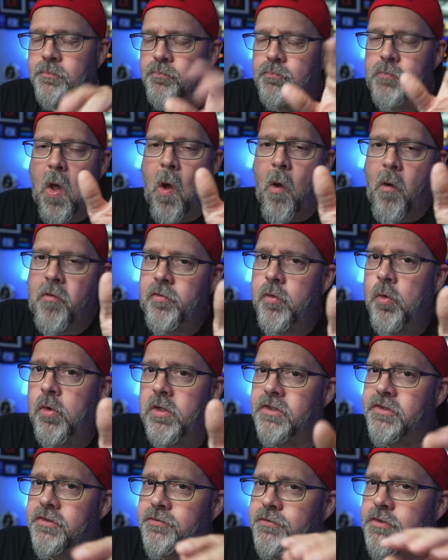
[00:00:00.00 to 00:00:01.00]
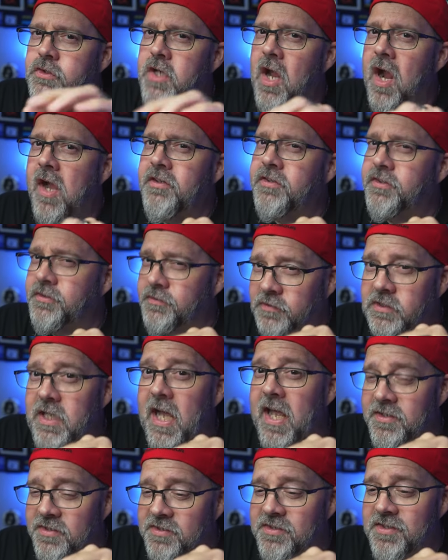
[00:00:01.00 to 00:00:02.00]
Now, of course, if you guys have
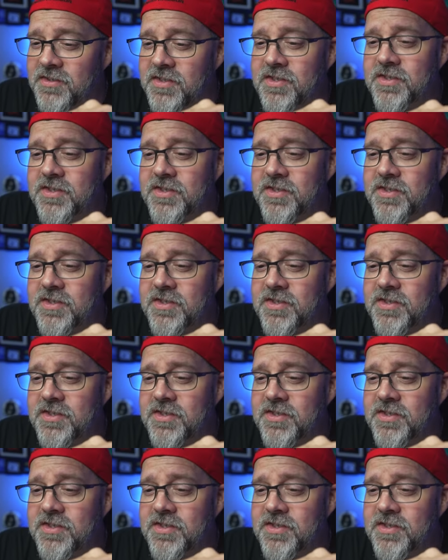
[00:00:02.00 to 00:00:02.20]
lasted